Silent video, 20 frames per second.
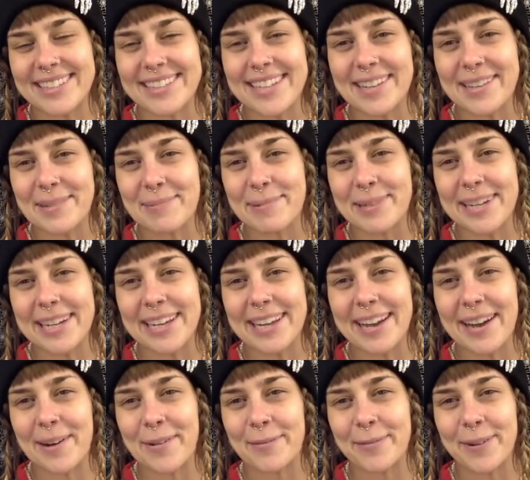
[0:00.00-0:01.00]
celebrate
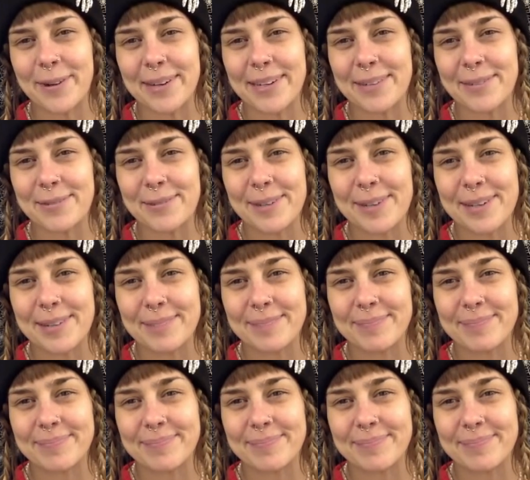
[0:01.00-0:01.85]
how far you've come.